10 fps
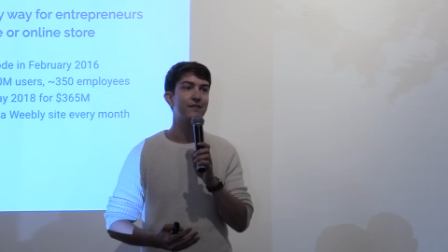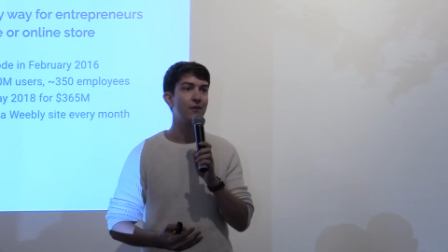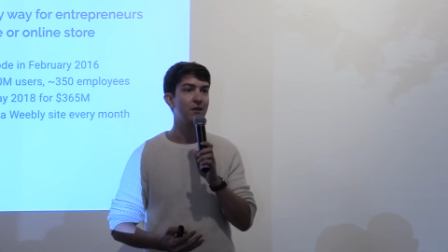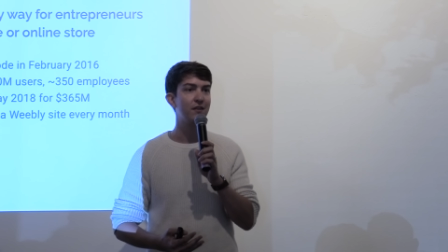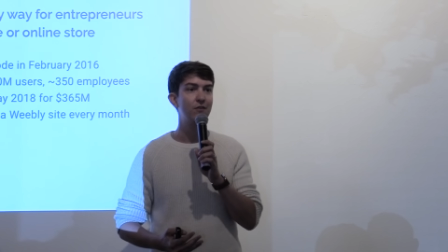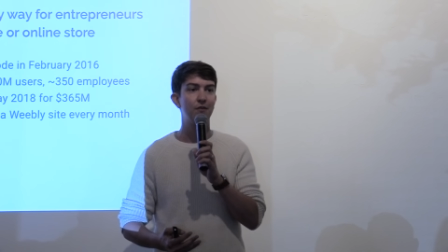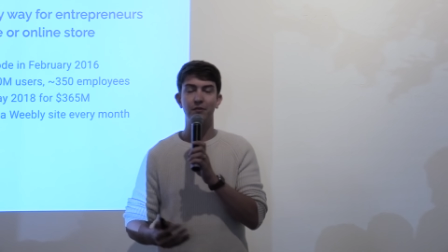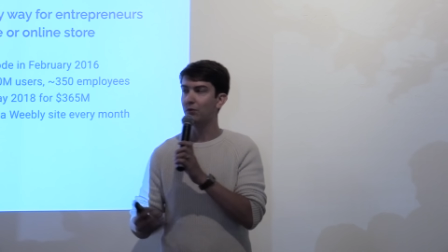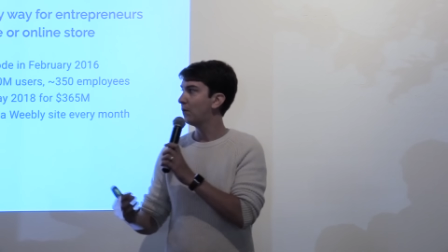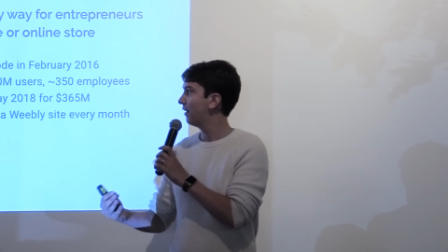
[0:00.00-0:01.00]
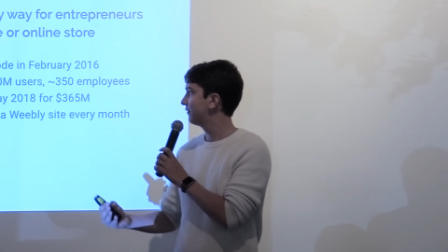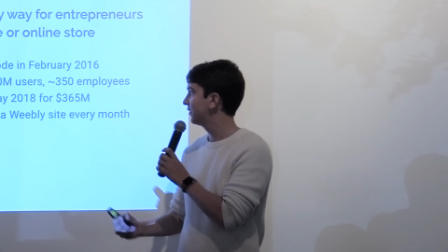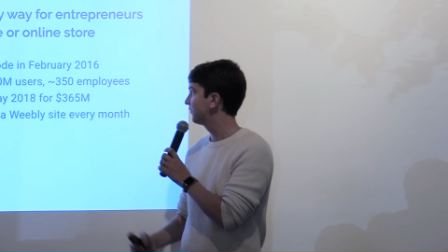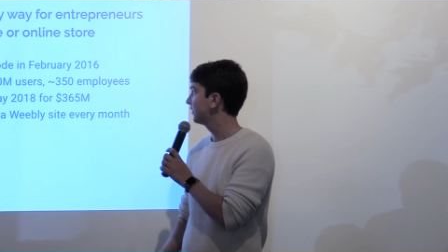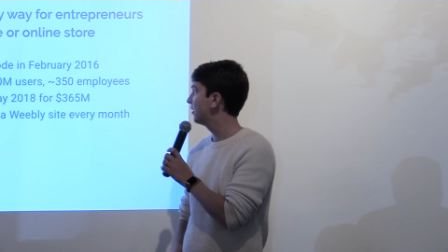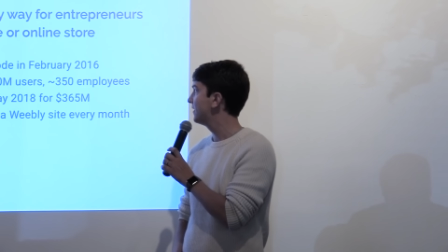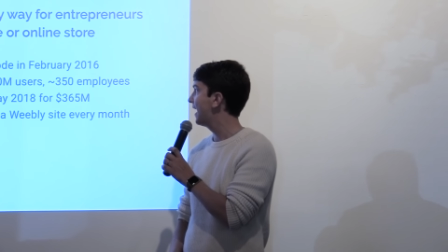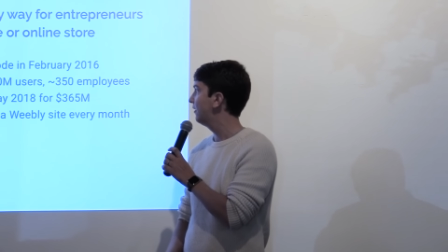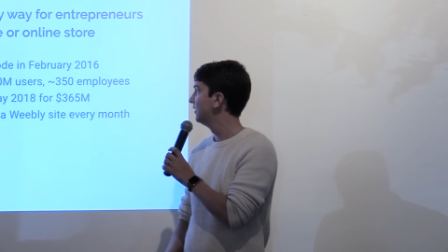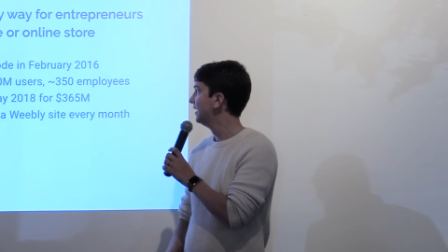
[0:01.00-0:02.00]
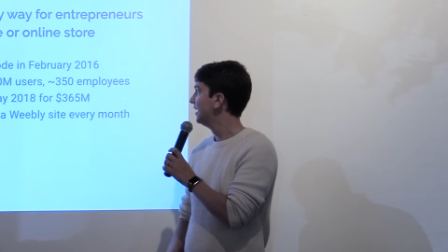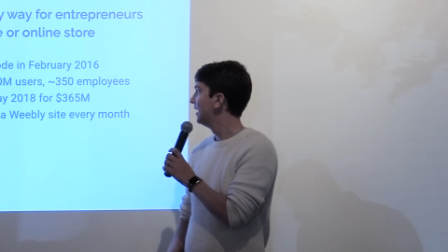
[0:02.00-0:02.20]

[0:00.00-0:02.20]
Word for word: so a little over 12 years ago now.